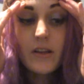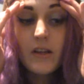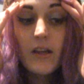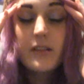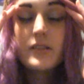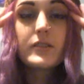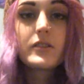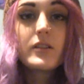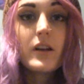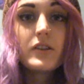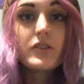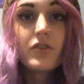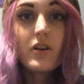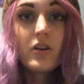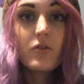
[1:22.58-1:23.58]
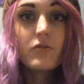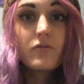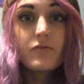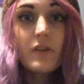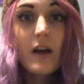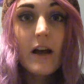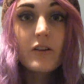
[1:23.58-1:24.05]
is a struggle
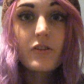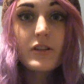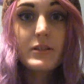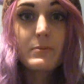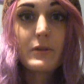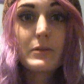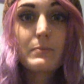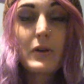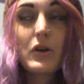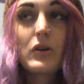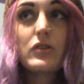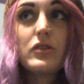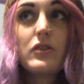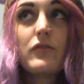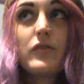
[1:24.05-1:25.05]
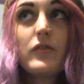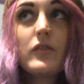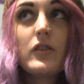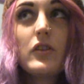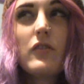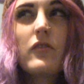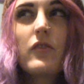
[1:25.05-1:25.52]
at Christmas, because you
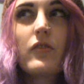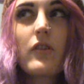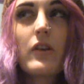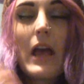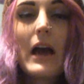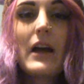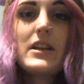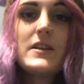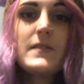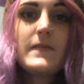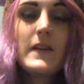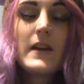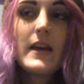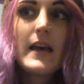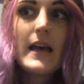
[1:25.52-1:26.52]
kind of,